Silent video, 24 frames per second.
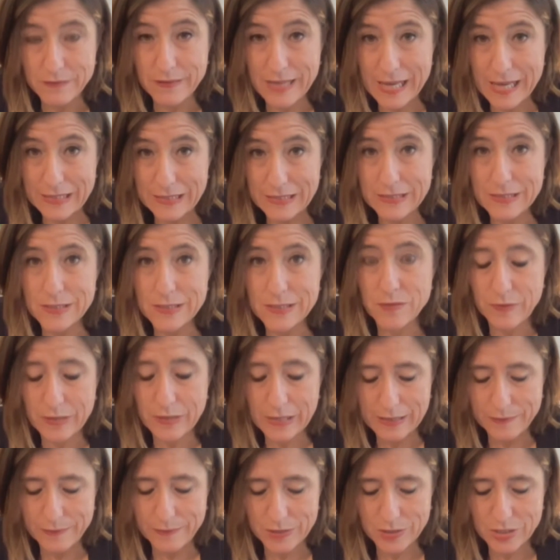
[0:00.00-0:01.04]
the realities of
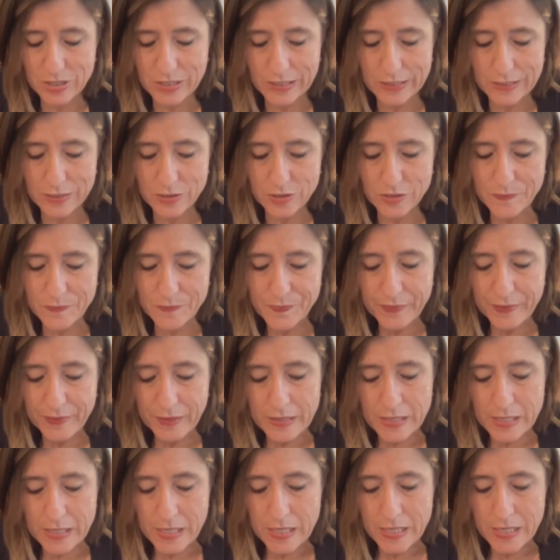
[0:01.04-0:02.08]
climate change.
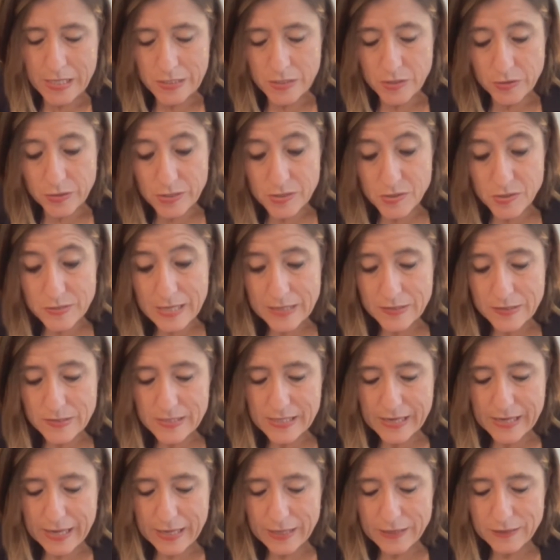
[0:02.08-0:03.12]
So the Sudano
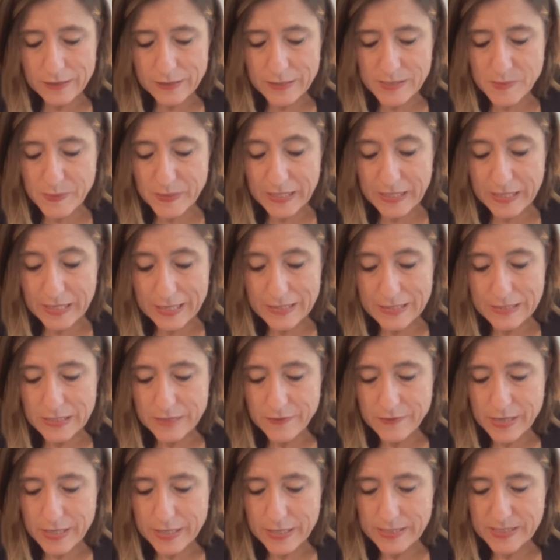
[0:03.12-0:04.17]
Sahel has been
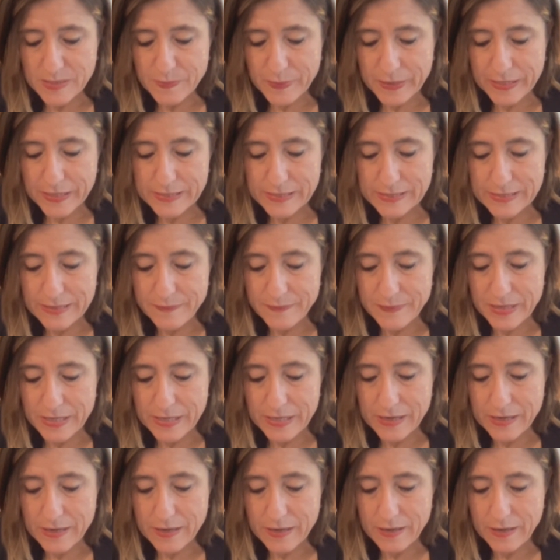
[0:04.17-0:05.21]
characterized by
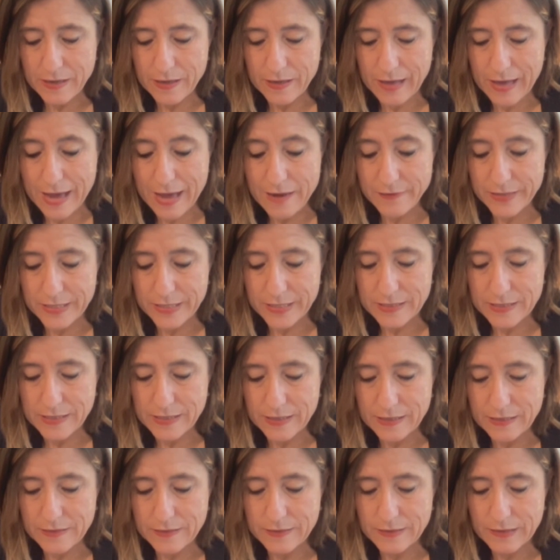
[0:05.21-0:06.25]
semi-arid
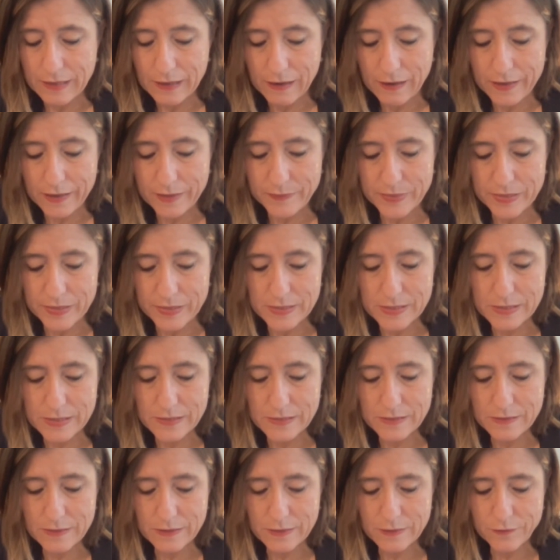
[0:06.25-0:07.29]
and
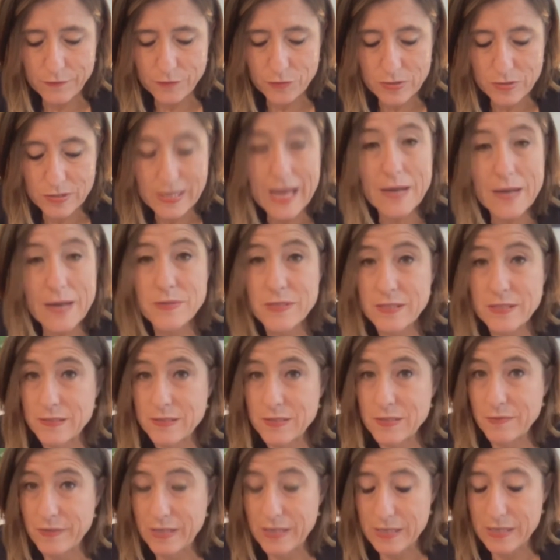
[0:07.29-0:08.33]
climates for
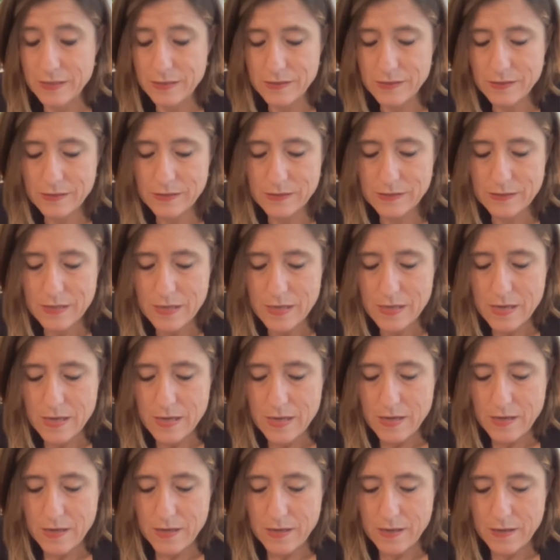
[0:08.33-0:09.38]
thousands of years.
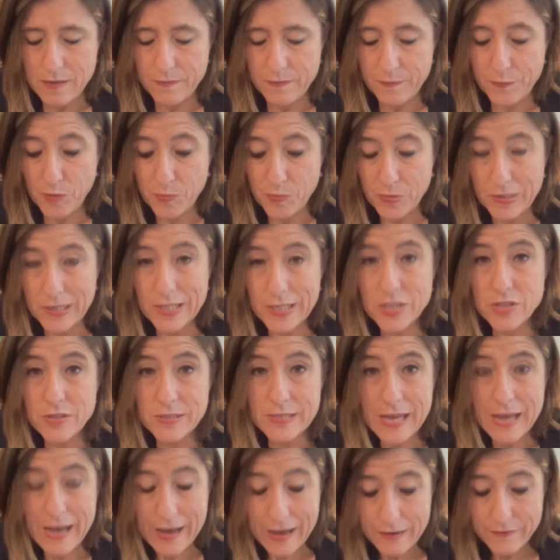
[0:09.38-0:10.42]

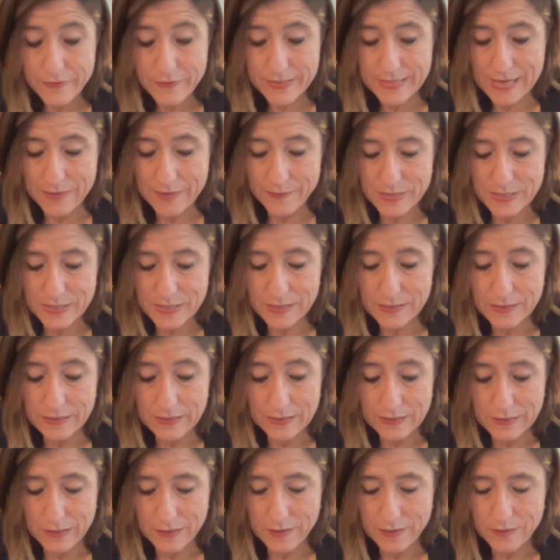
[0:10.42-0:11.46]
Populations have adapted
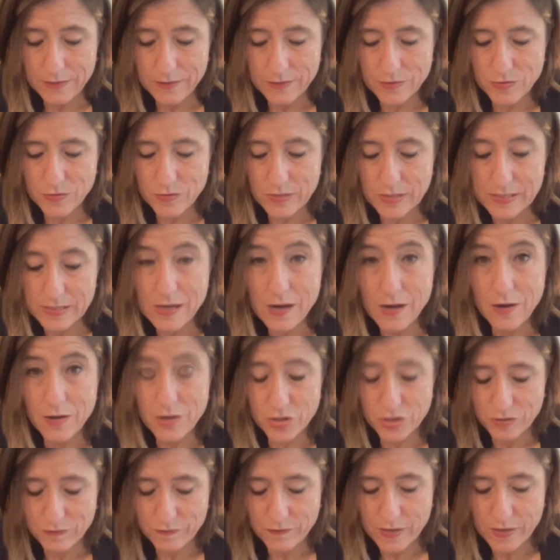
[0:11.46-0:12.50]
and learned to these
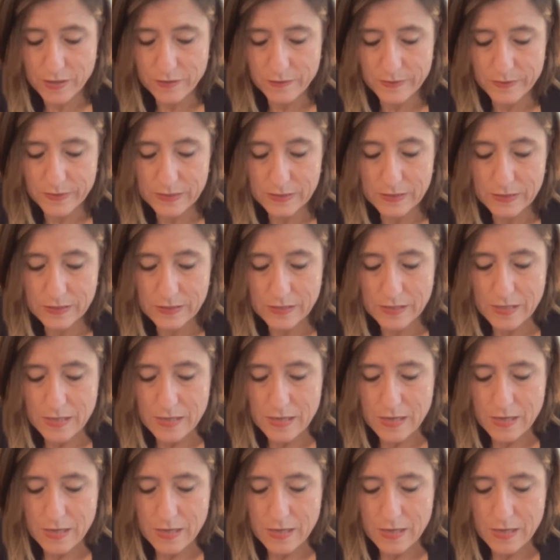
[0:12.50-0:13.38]
harsh environments